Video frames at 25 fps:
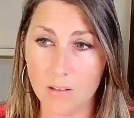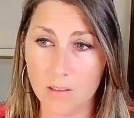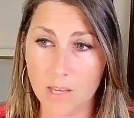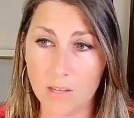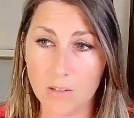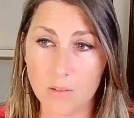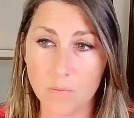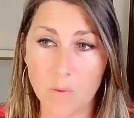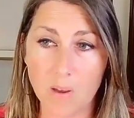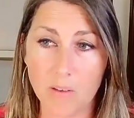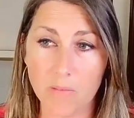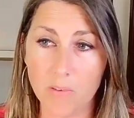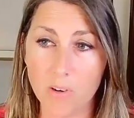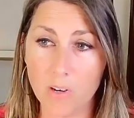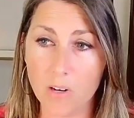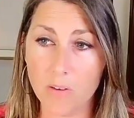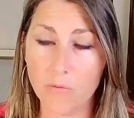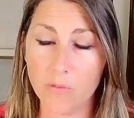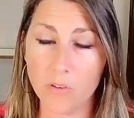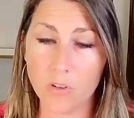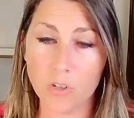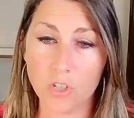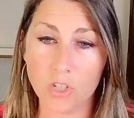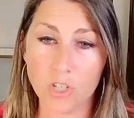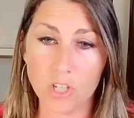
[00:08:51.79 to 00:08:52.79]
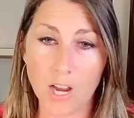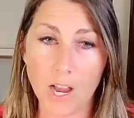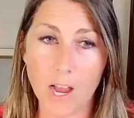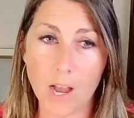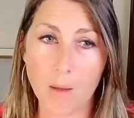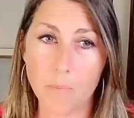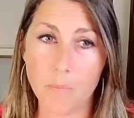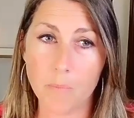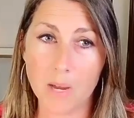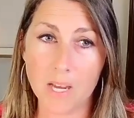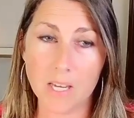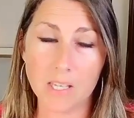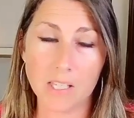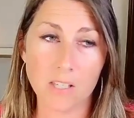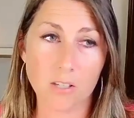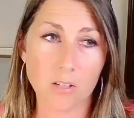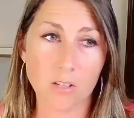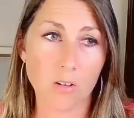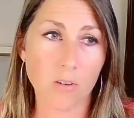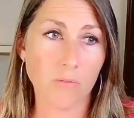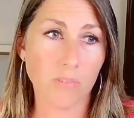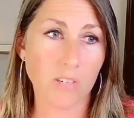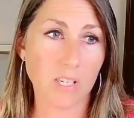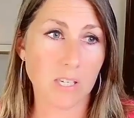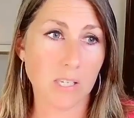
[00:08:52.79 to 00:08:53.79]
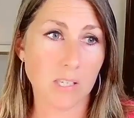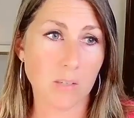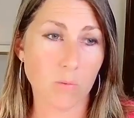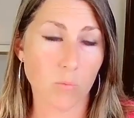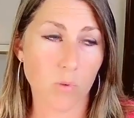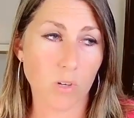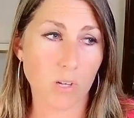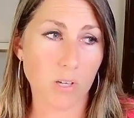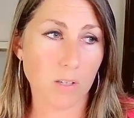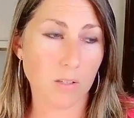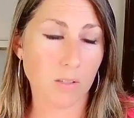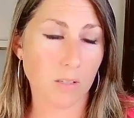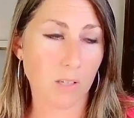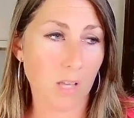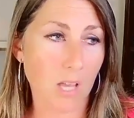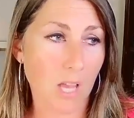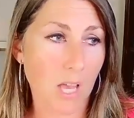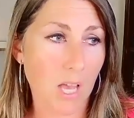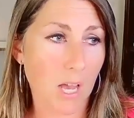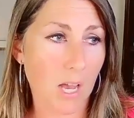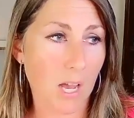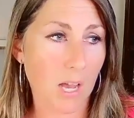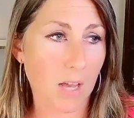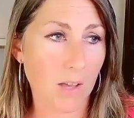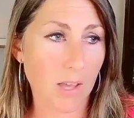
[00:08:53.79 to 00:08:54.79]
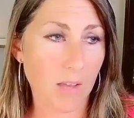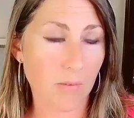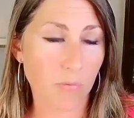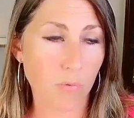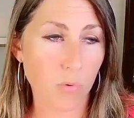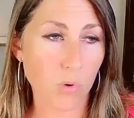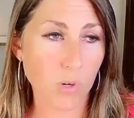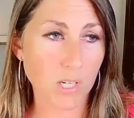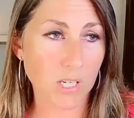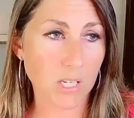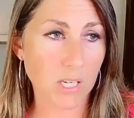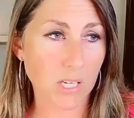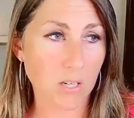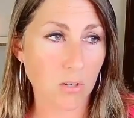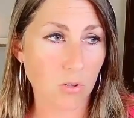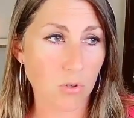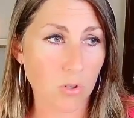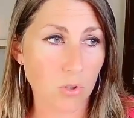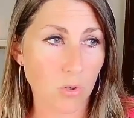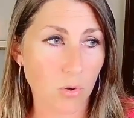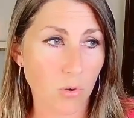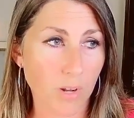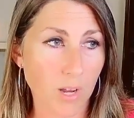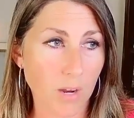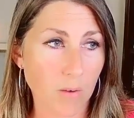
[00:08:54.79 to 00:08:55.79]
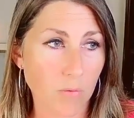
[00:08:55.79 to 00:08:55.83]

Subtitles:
That was my very first job. My service was at 14 years old.